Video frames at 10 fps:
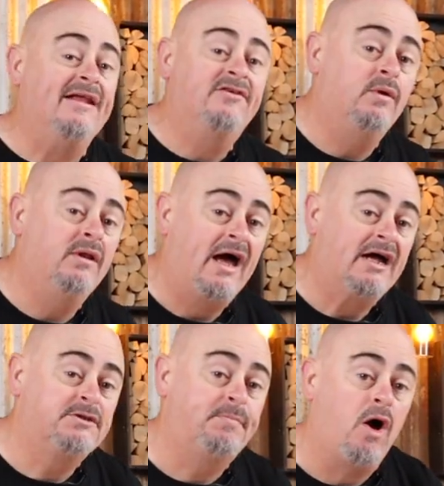Into a
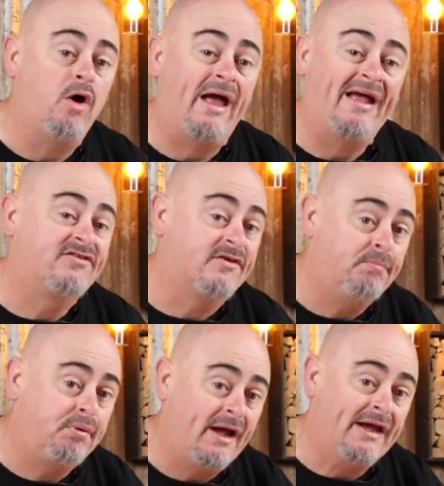large bowl, add
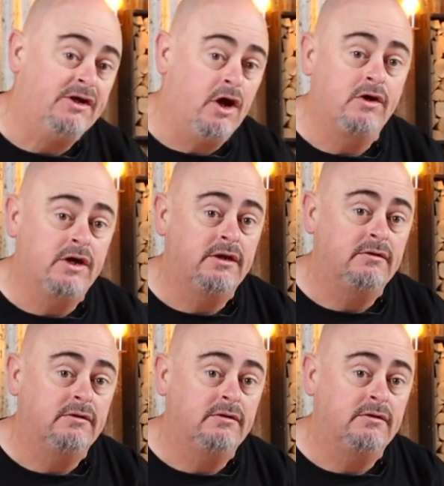some plain yogurt